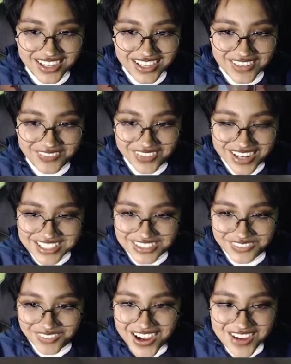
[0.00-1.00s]
We're gonna
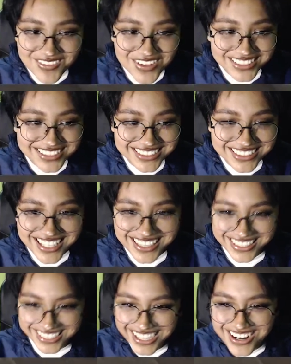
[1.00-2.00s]
punch Bob all
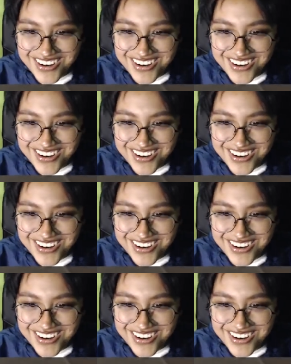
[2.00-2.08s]
together.